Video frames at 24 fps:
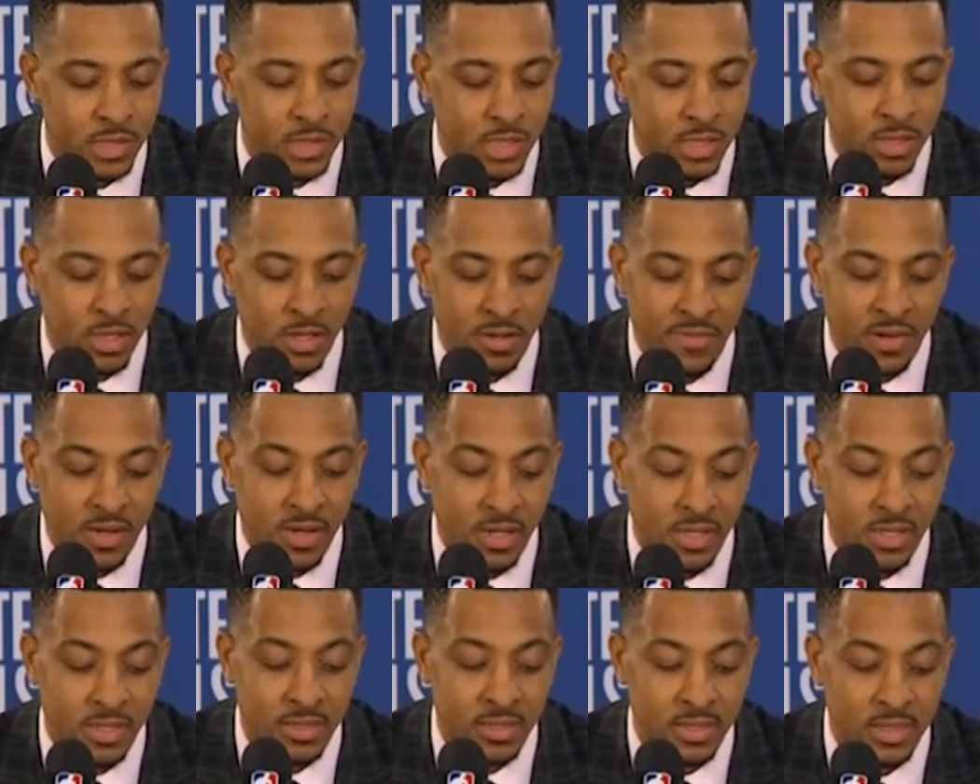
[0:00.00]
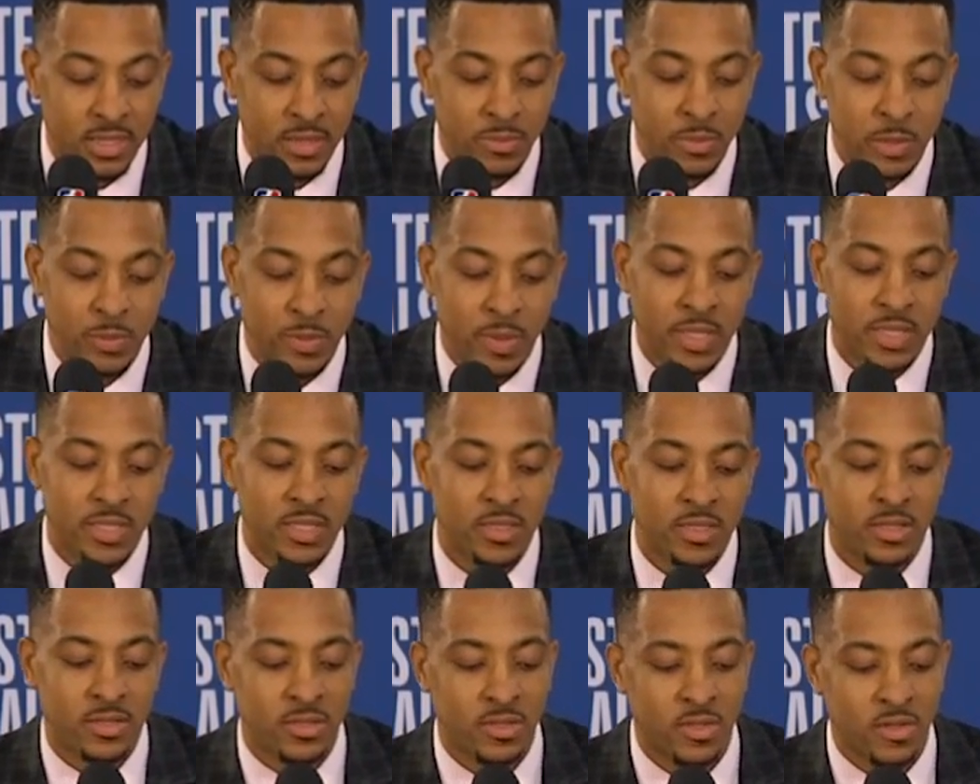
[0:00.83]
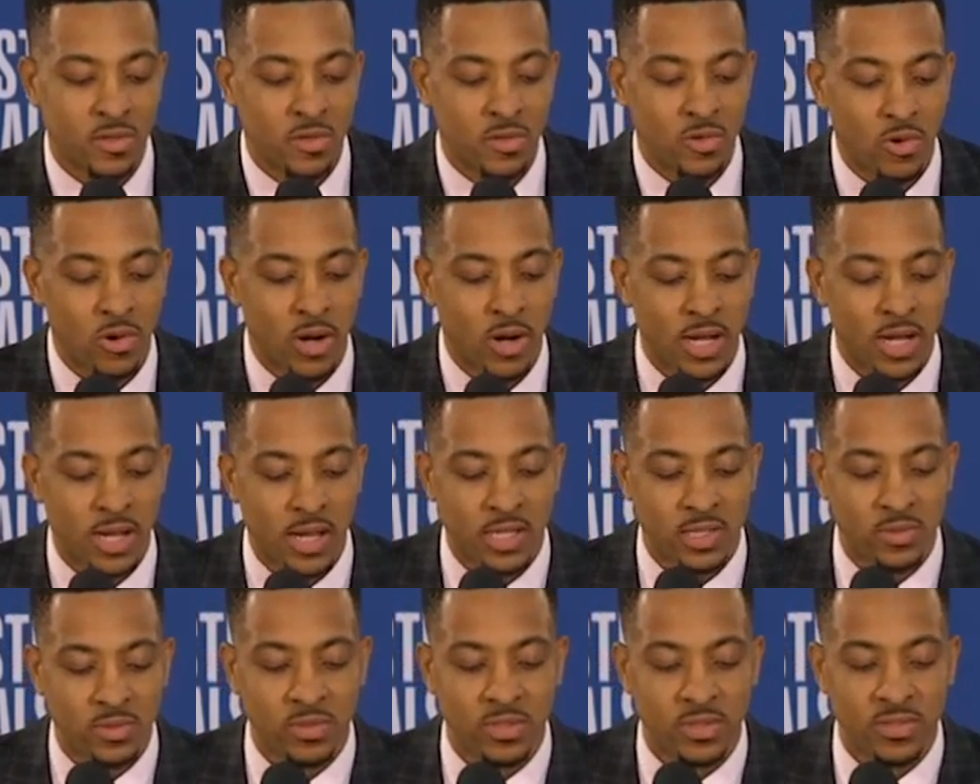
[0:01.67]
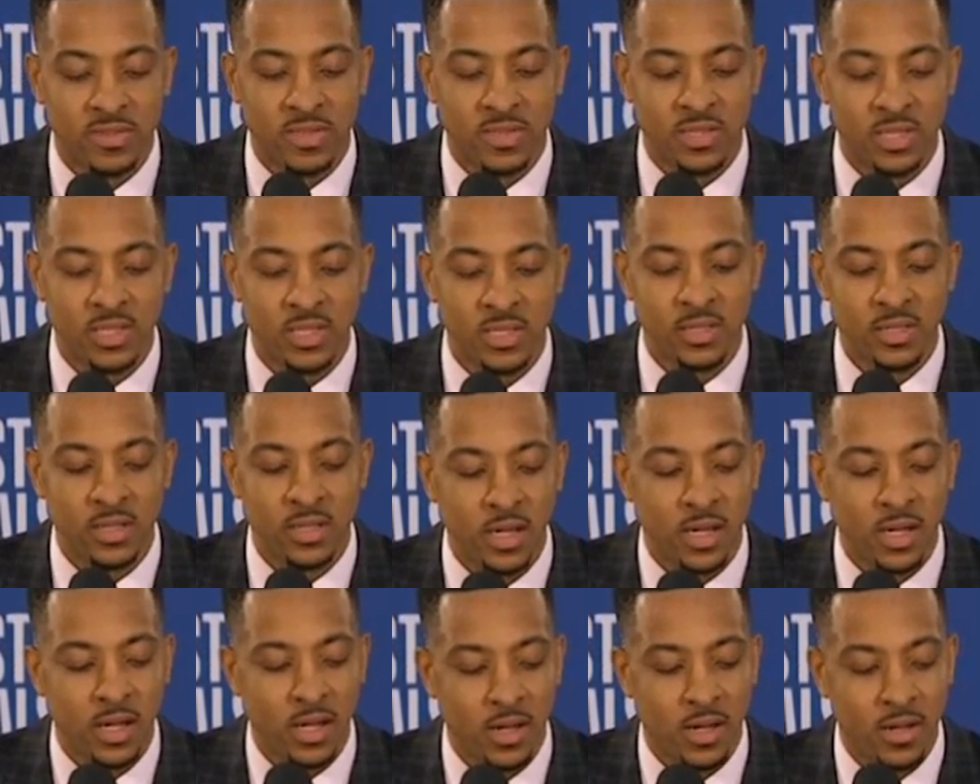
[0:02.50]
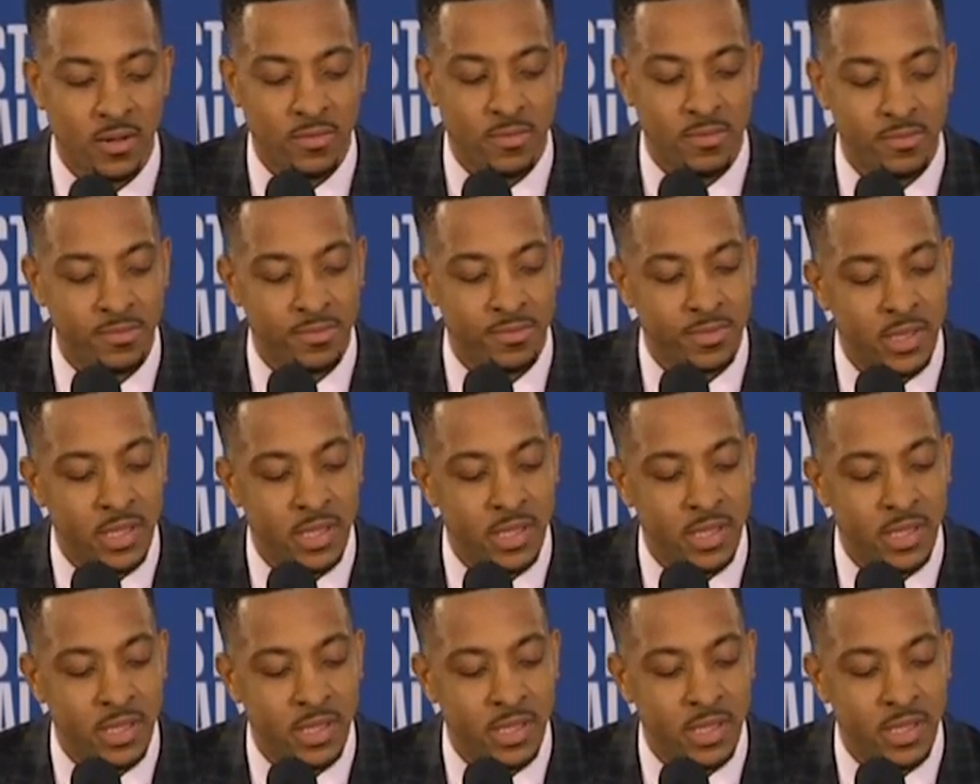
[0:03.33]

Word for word: they're a very good team, especially in the third quarter, as we've seen. Um,